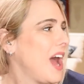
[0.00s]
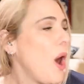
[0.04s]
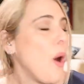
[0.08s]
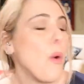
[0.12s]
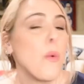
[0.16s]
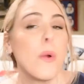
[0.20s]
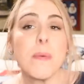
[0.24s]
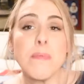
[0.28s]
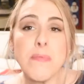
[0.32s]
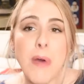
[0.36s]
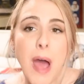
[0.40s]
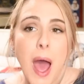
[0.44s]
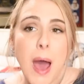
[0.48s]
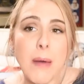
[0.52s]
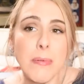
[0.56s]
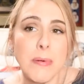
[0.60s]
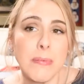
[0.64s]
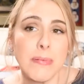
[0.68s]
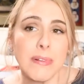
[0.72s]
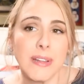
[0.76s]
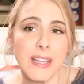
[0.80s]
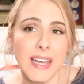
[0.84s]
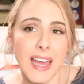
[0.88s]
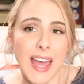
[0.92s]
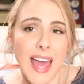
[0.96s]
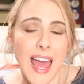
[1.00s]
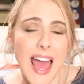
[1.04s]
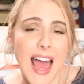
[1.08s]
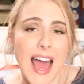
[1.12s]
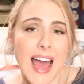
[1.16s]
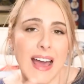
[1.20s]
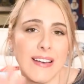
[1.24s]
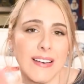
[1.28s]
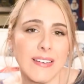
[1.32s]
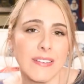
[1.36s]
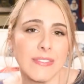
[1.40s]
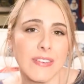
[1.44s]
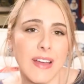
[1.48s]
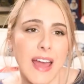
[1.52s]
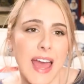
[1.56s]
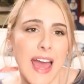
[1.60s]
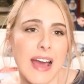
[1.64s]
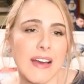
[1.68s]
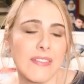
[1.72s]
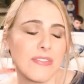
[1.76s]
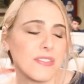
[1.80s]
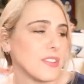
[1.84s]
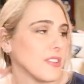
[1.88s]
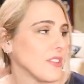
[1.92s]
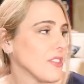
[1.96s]
we probably have,
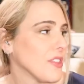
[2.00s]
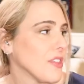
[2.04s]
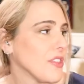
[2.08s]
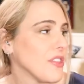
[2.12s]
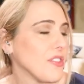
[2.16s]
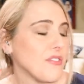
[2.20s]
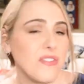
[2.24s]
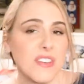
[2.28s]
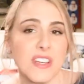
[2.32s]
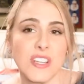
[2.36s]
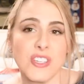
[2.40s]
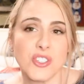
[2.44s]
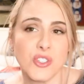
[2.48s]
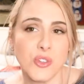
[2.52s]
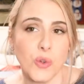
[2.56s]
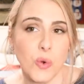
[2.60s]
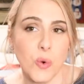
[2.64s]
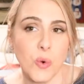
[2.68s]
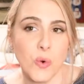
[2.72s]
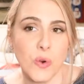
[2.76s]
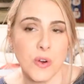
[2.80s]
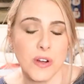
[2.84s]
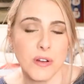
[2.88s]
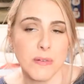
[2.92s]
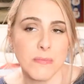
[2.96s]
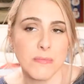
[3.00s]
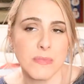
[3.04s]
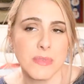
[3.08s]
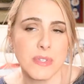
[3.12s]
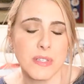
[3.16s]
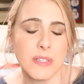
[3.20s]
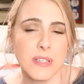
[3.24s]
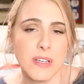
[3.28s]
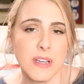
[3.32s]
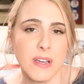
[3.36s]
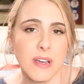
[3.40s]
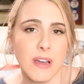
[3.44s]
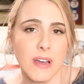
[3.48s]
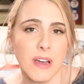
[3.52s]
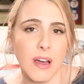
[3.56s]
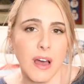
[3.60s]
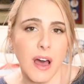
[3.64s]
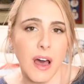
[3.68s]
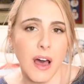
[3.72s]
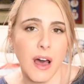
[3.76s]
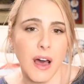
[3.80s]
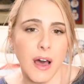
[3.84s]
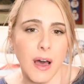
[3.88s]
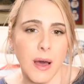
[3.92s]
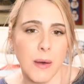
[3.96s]
after the three storms,
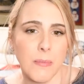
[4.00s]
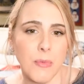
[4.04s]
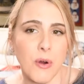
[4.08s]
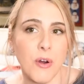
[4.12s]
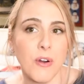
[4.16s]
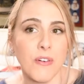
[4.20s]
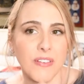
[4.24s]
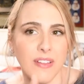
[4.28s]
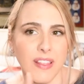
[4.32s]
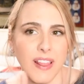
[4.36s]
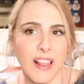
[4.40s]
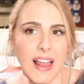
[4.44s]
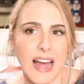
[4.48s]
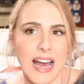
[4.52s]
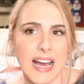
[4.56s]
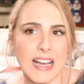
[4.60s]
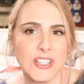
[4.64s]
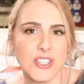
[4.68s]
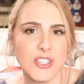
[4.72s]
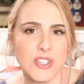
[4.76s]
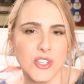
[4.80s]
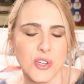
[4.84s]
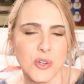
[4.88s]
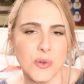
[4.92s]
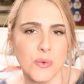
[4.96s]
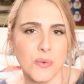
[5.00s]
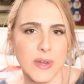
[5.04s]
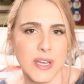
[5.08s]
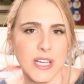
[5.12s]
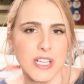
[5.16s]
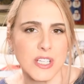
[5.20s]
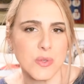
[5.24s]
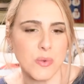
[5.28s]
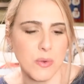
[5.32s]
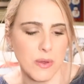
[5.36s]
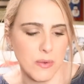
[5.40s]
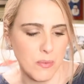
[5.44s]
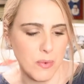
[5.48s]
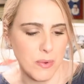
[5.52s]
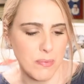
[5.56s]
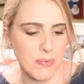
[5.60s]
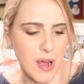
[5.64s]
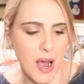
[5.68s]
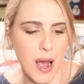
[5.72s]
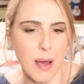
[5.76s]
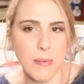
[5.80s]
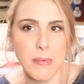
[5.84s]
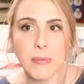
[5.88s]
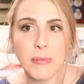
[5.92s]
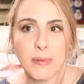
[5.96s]
over the last 2 weeks, we
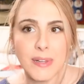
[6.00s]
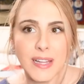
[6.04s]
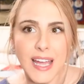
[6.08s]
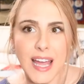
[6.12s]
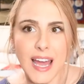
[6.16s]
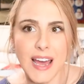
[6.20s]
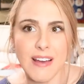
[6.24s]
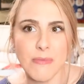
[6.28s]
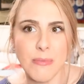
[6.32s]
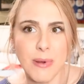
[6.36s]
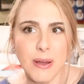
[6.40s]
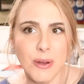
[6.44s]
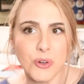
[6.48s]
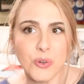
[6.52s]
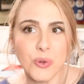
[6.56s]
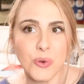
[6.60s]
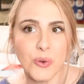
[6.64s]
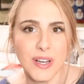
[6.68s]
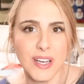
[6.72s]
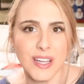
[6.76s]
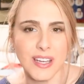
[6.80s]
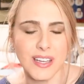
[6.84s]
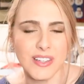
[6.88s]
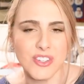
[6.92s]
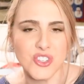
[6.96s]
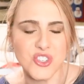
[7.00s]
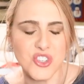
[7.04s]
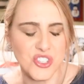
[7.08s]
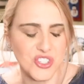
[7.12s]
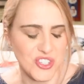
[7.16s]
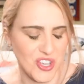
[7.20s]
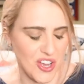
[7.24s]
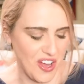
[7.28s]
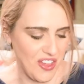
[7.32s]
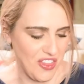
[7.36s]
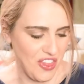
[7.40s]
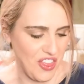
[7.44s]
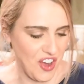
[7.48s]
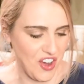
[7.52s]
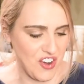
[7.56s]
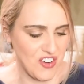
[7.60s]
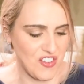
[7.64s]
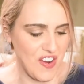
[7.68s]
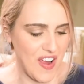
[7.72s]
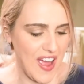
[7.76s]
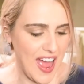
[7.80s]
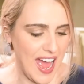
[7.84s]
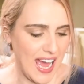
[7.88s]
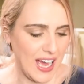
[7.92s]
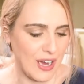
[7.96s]
probably have about 20 inches on the
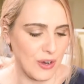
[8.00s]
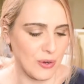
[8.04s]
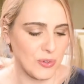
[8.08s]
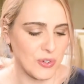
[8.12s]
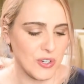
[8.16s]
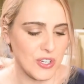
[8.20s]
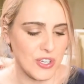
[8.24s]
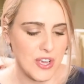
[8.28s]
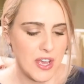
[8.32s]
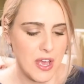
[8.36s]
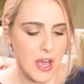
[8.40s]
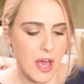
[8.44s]
ground.